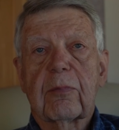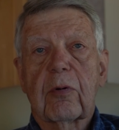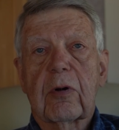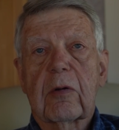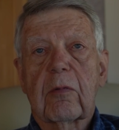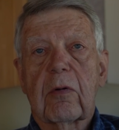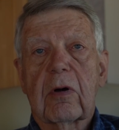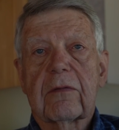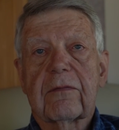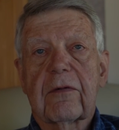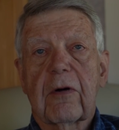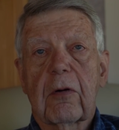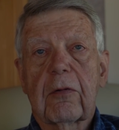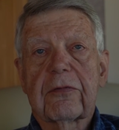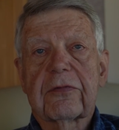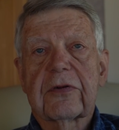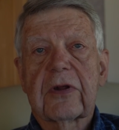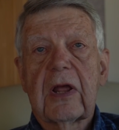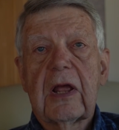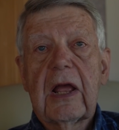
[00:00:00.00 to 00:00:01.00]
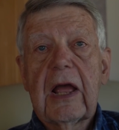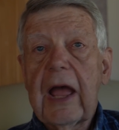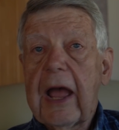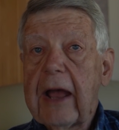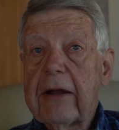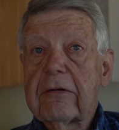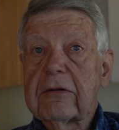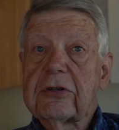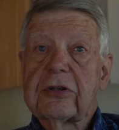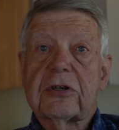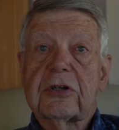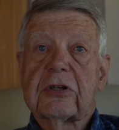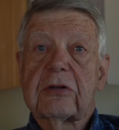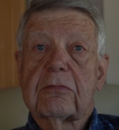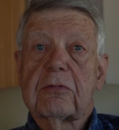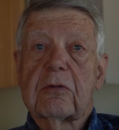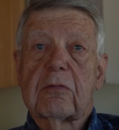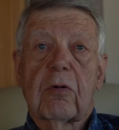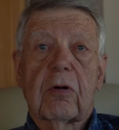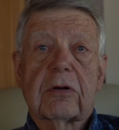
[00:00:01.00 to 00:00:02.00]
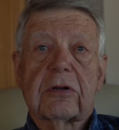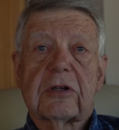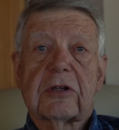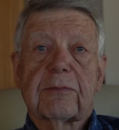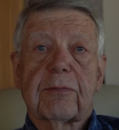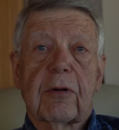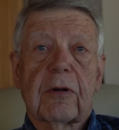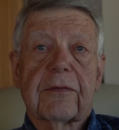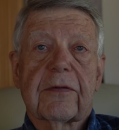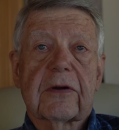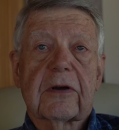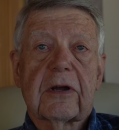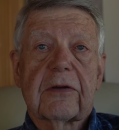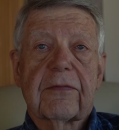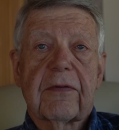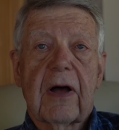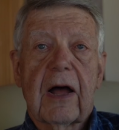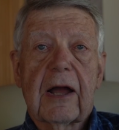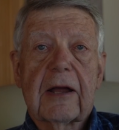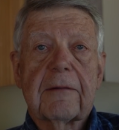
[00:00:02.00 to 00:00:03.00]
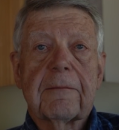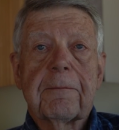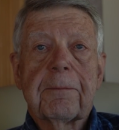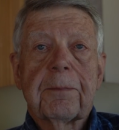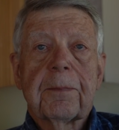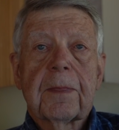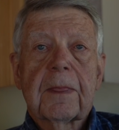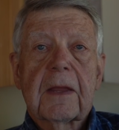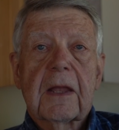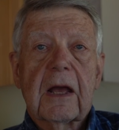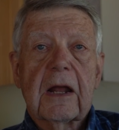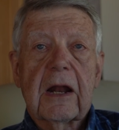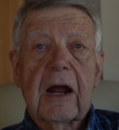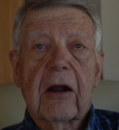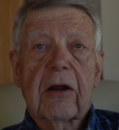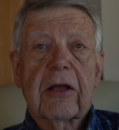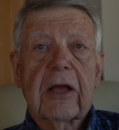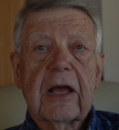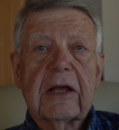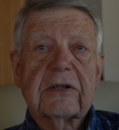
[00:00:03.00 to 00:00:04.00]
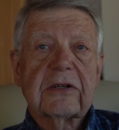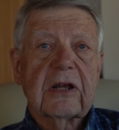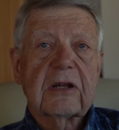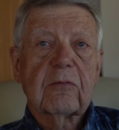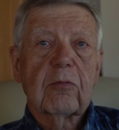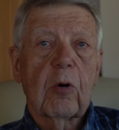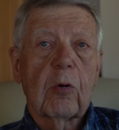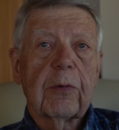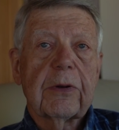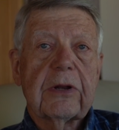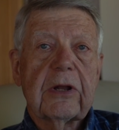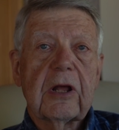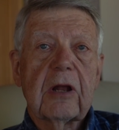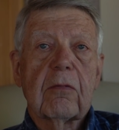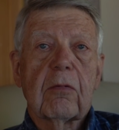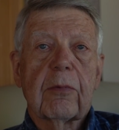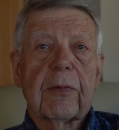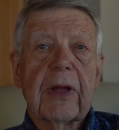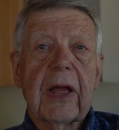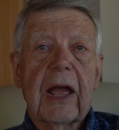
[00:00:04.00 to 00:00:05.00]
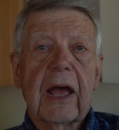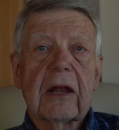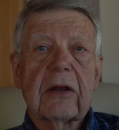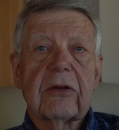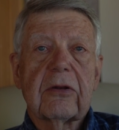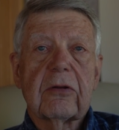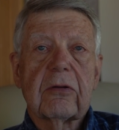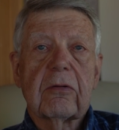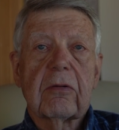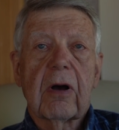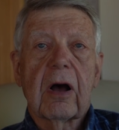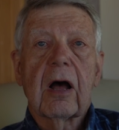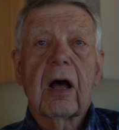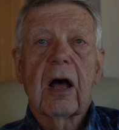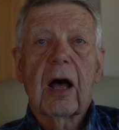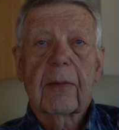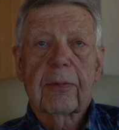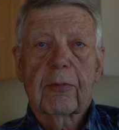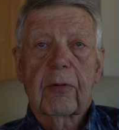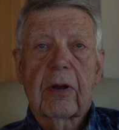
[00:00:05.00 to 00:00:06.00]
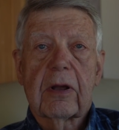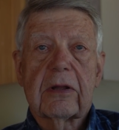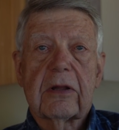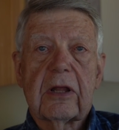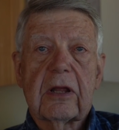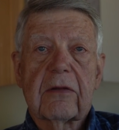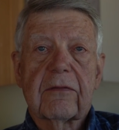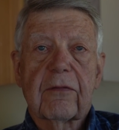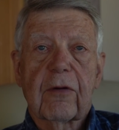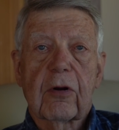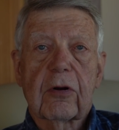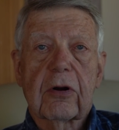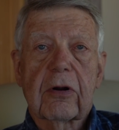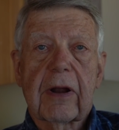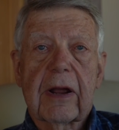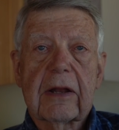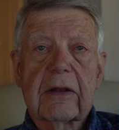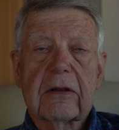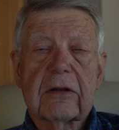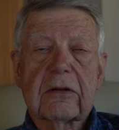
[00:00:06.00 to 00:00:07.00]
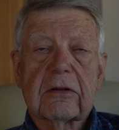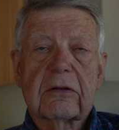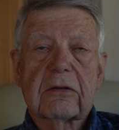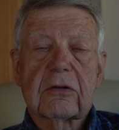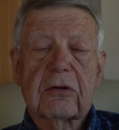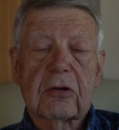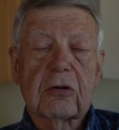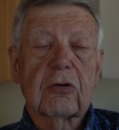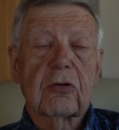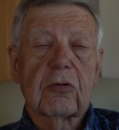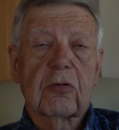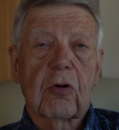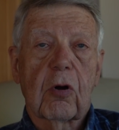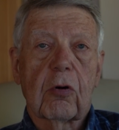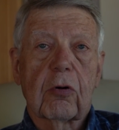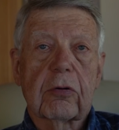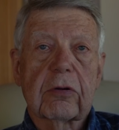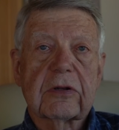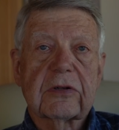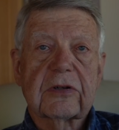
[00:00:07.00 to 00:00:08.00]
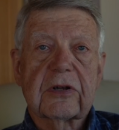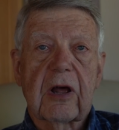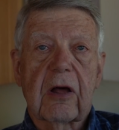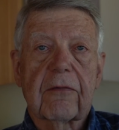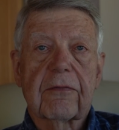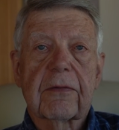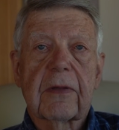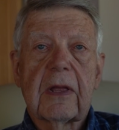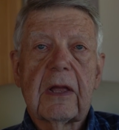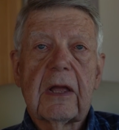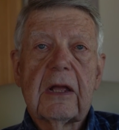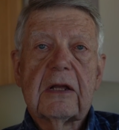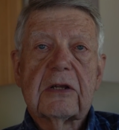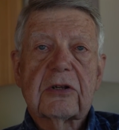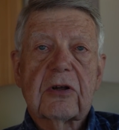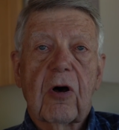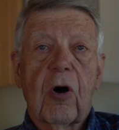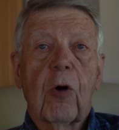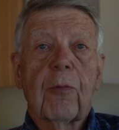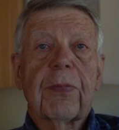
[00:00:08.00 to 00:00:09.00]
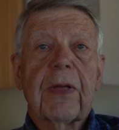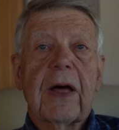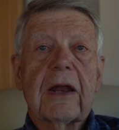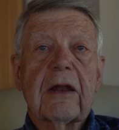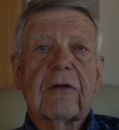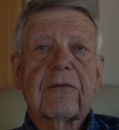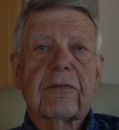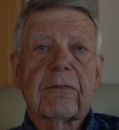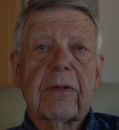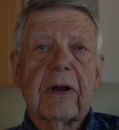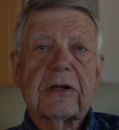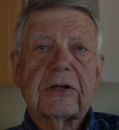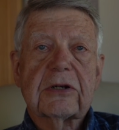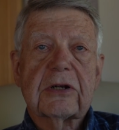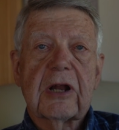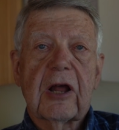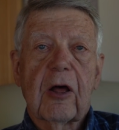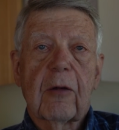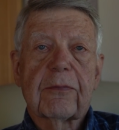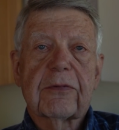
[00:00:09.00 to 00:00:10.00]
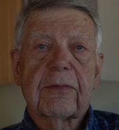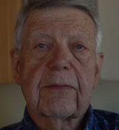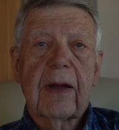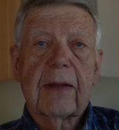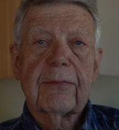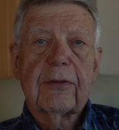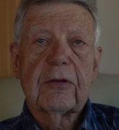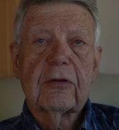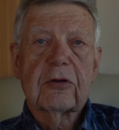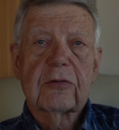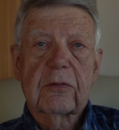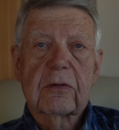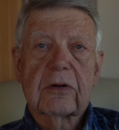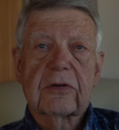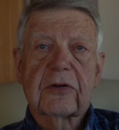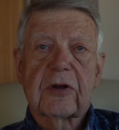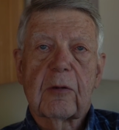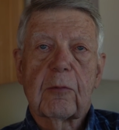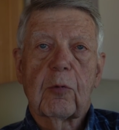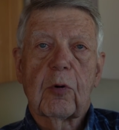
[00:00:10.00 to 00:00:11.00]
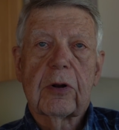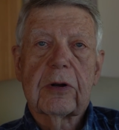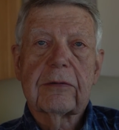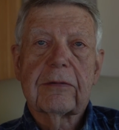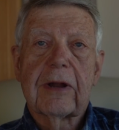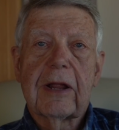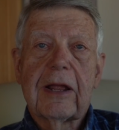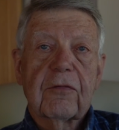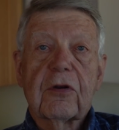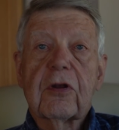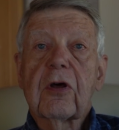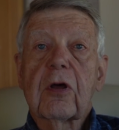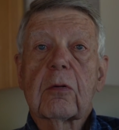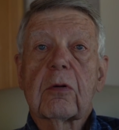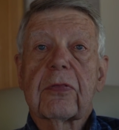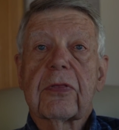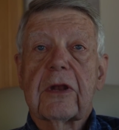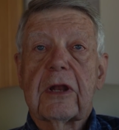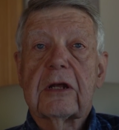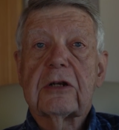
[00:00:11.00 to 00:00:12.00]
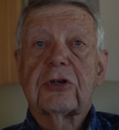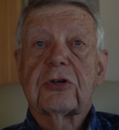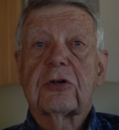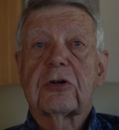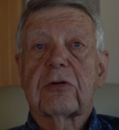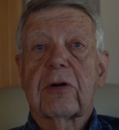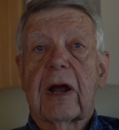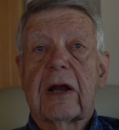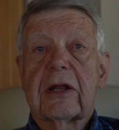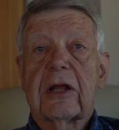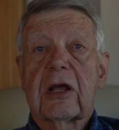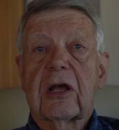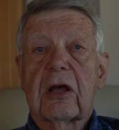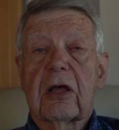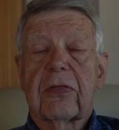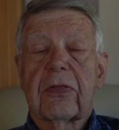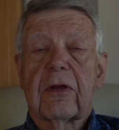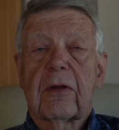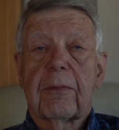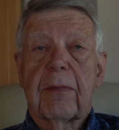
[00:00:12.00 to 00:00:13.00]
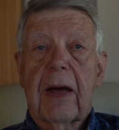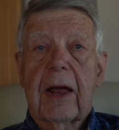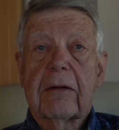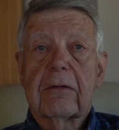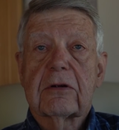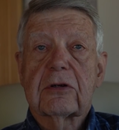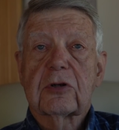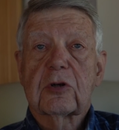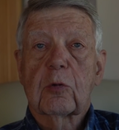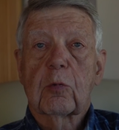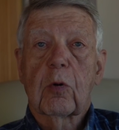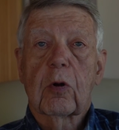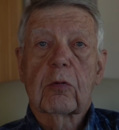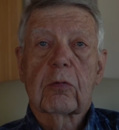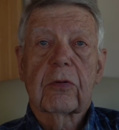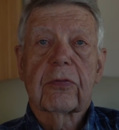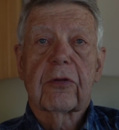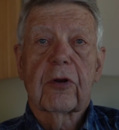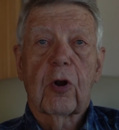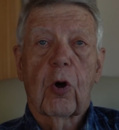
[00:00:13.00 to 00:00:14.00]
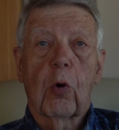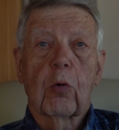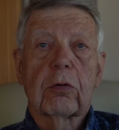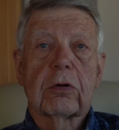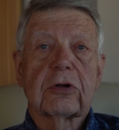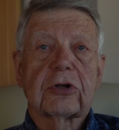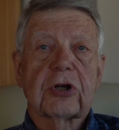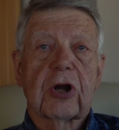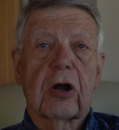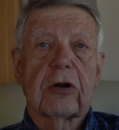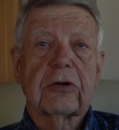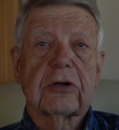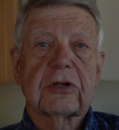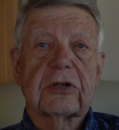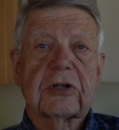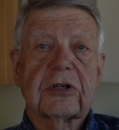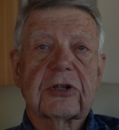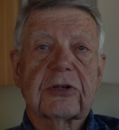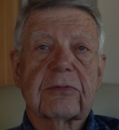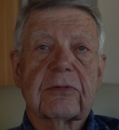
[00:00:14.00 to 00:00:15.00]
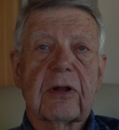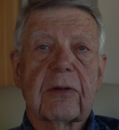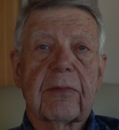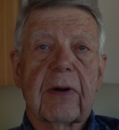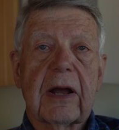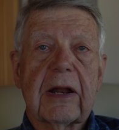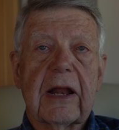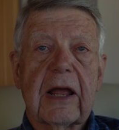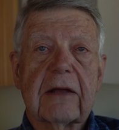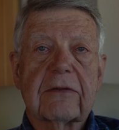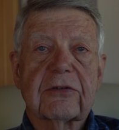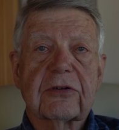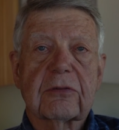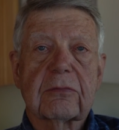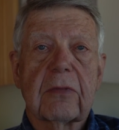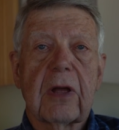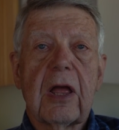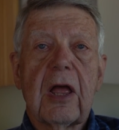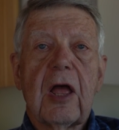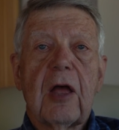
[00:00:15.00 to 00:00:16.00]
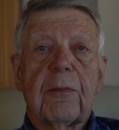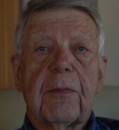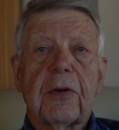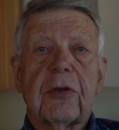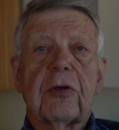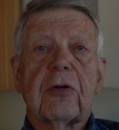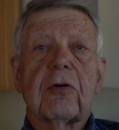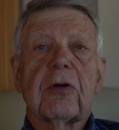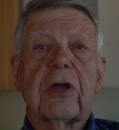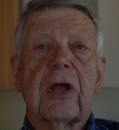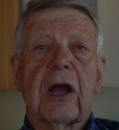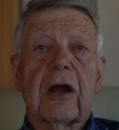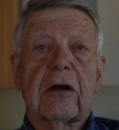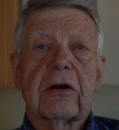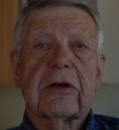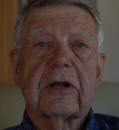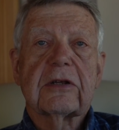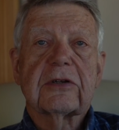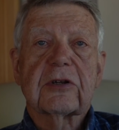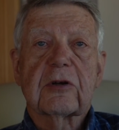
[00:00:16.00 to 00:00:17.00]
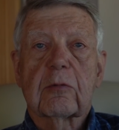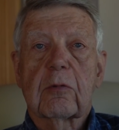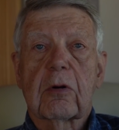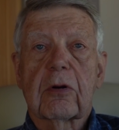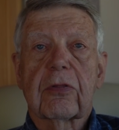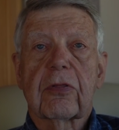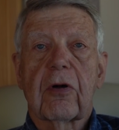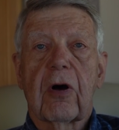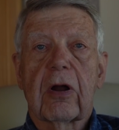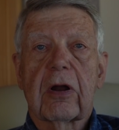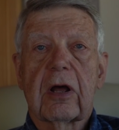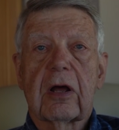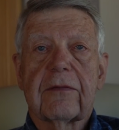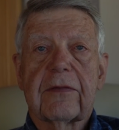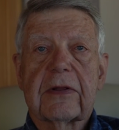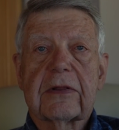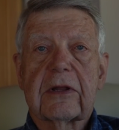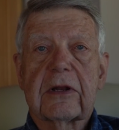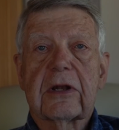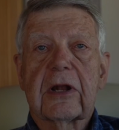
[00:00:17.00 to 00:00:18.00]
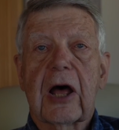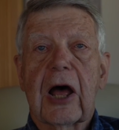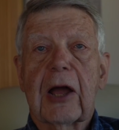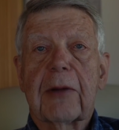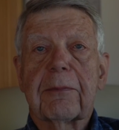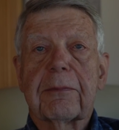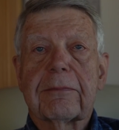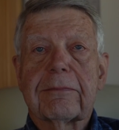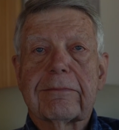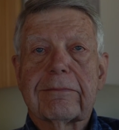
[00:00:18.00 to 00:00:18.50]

point one volts, and your system would work just perfectly fine. In our case, that's what we did when we had to uh, upgrade the inverter and the, the controller itself. So I hope that information helps. It might be useful to someone. If you're dealing with an issue trying to get lithium batteries to work with an older charger system that might have some peculiarities that weren't thought of at the time.